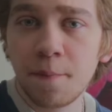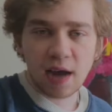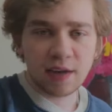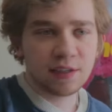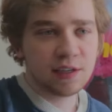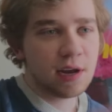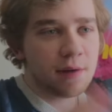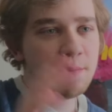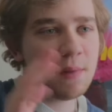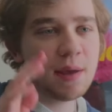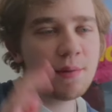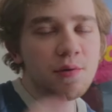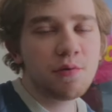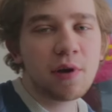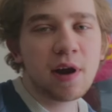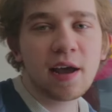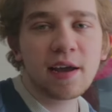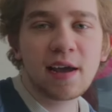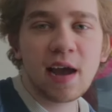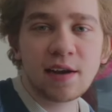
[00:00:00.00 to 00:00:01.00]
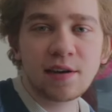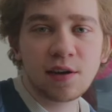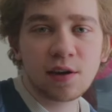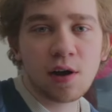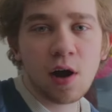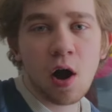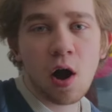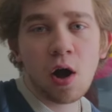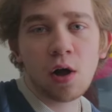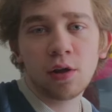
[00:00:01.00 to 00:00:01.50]
I said, maybe when I get to
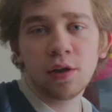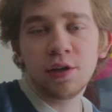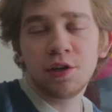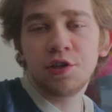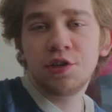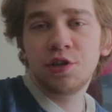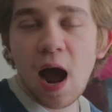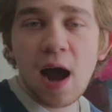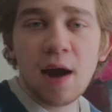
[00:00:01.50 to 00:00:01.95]
college.